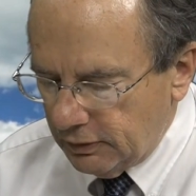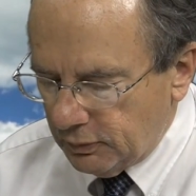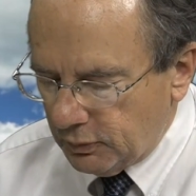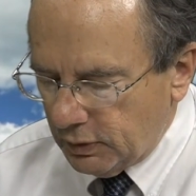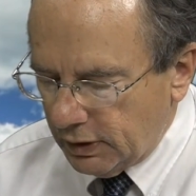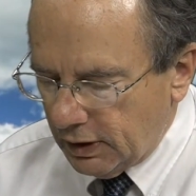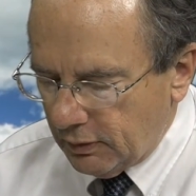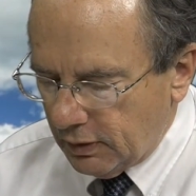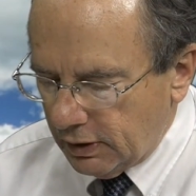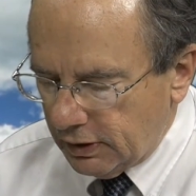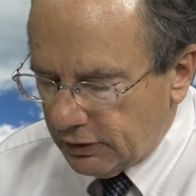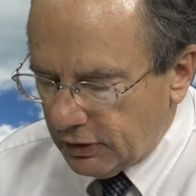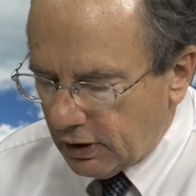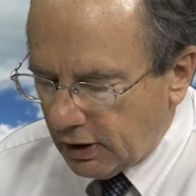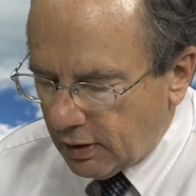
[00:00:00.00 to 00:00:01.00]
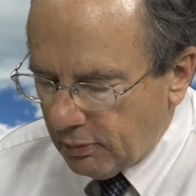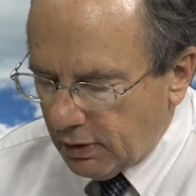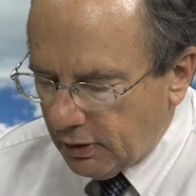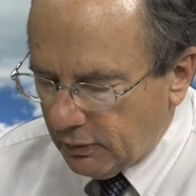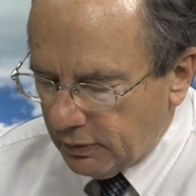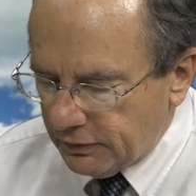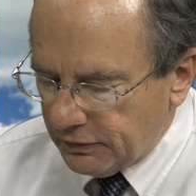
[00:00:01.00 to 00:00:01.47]
one I wanted to talk
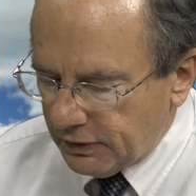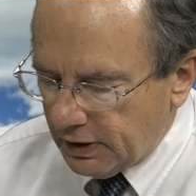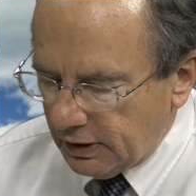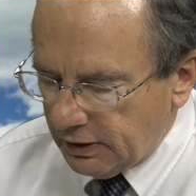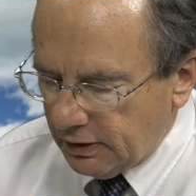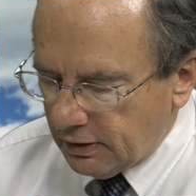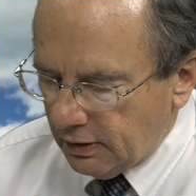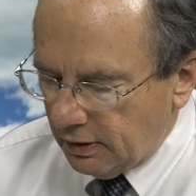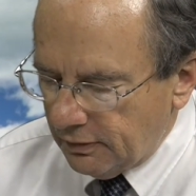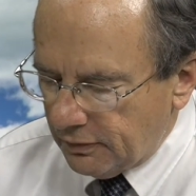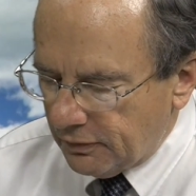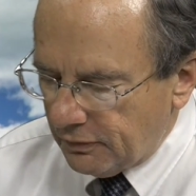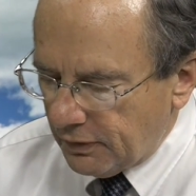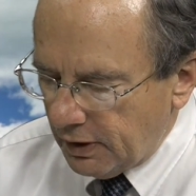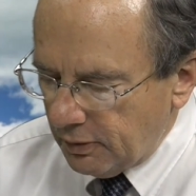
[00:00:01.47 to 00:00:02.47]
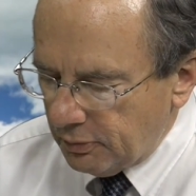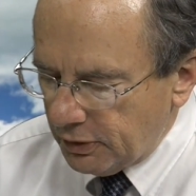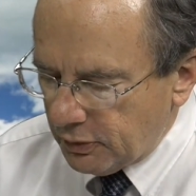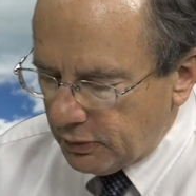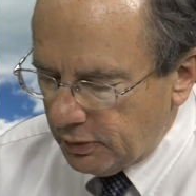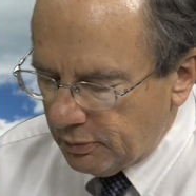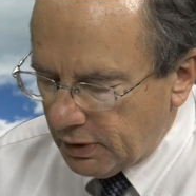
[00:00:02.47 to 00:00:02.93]
about was the 1911 fight
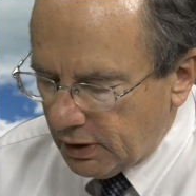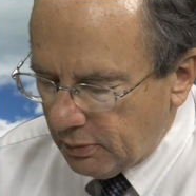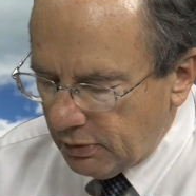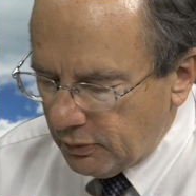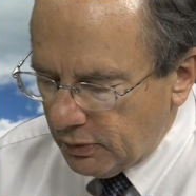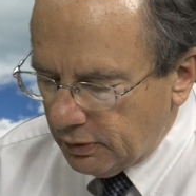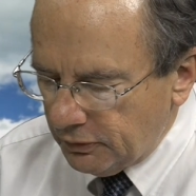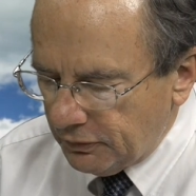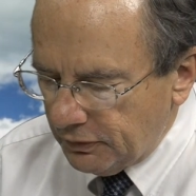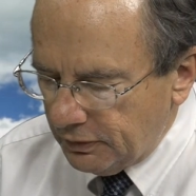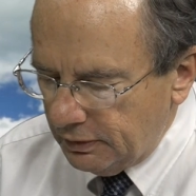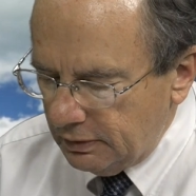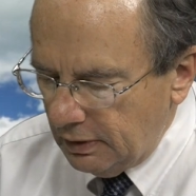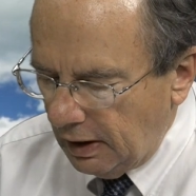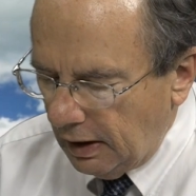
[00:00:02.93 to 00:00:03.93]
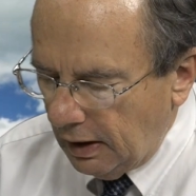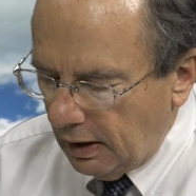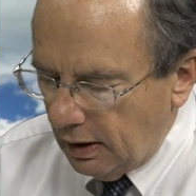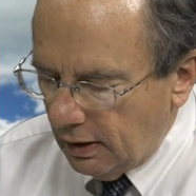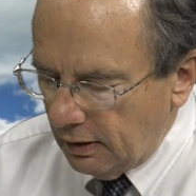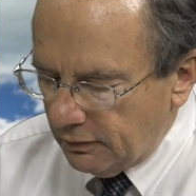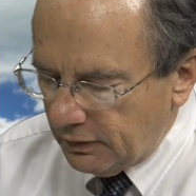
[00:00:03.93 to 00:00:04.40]
between Bobby Wilson
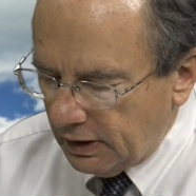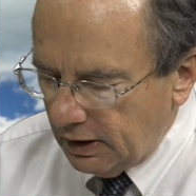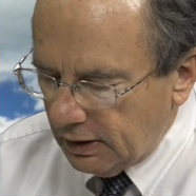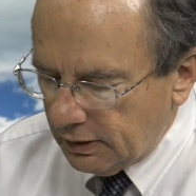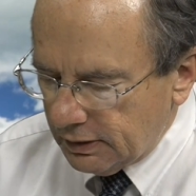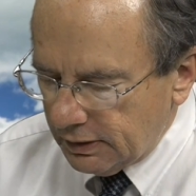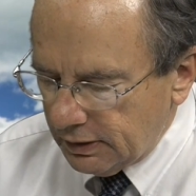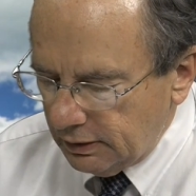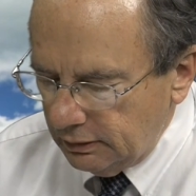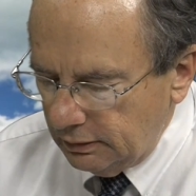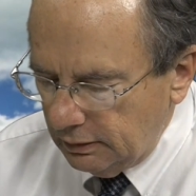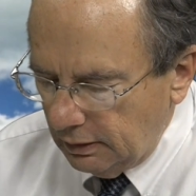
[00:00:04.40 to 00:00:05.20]
of Canada